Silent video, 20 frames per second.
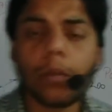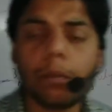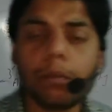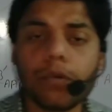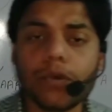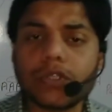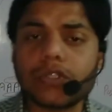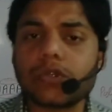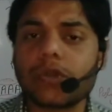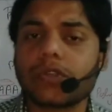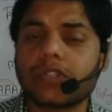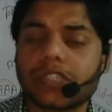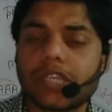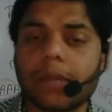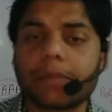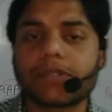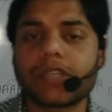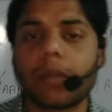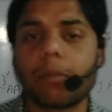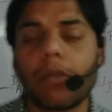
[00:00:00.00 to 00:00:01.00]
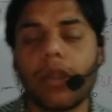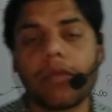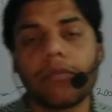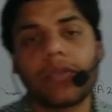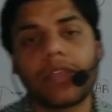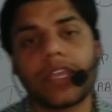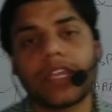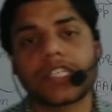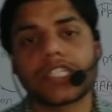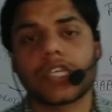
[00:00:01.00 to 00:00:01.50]
post-transcriptional
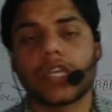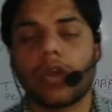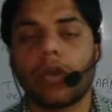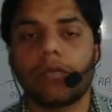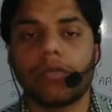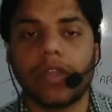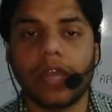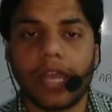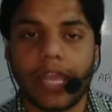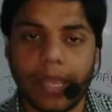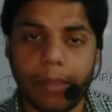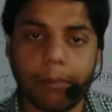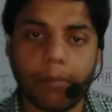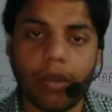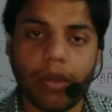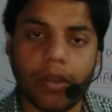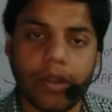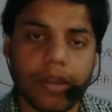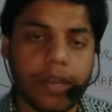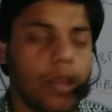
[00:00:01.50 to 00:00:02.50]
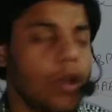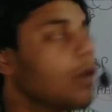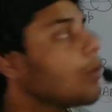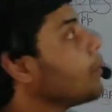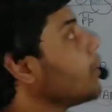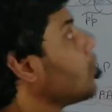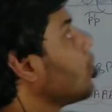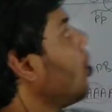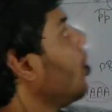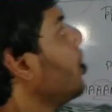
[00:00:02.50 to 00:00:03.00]
modification of the mRNA, or
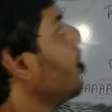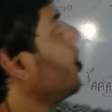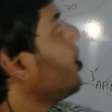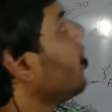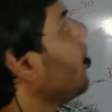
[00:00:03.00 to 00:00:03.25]
we call that